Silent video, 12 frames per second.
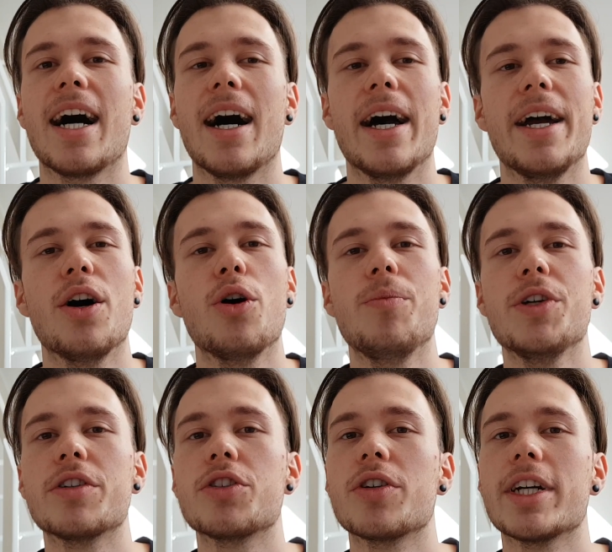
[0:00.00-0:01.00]
I hope
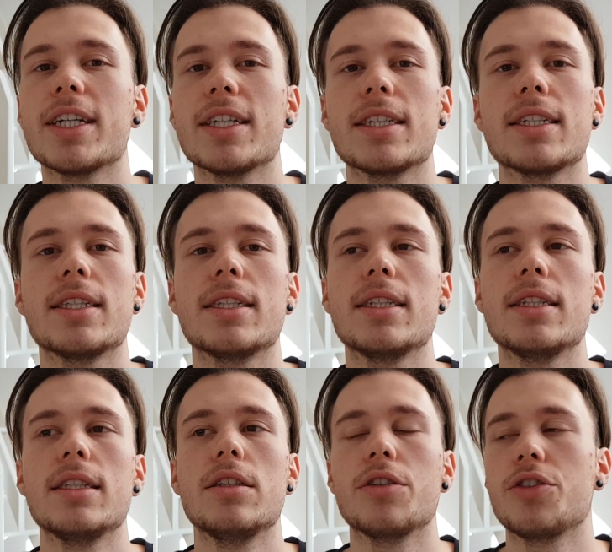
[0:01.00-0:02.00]
you're trying
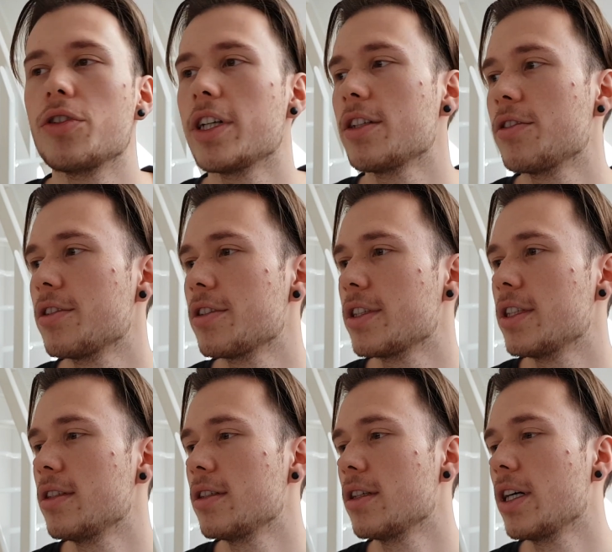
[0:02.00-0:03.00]
to
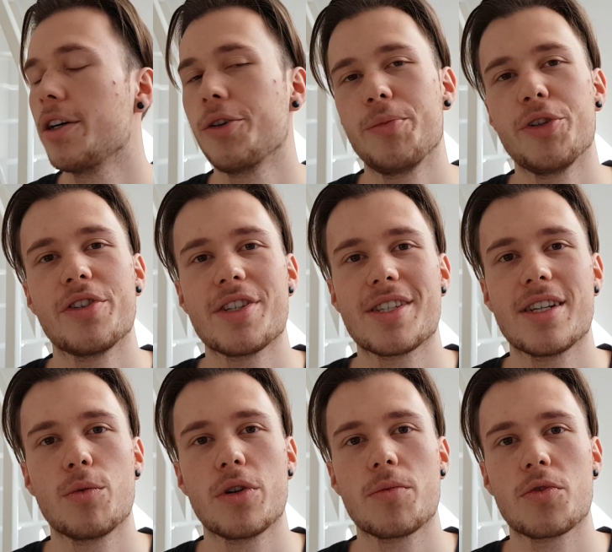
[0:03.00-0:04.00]
understand. Yeah, I hope you
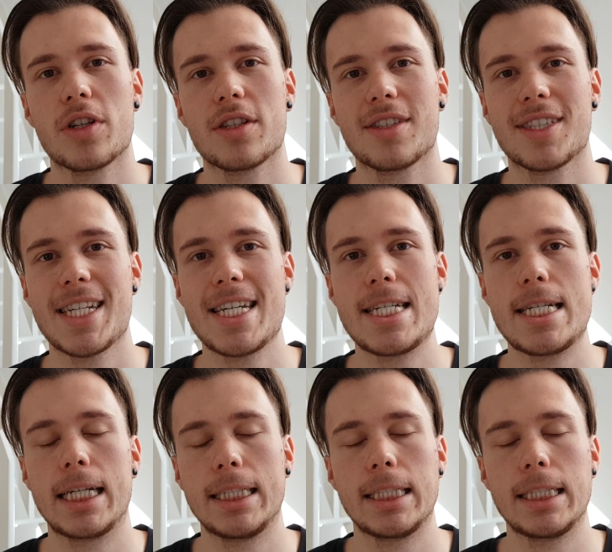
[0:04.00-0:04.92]
understand what I'm trying to say.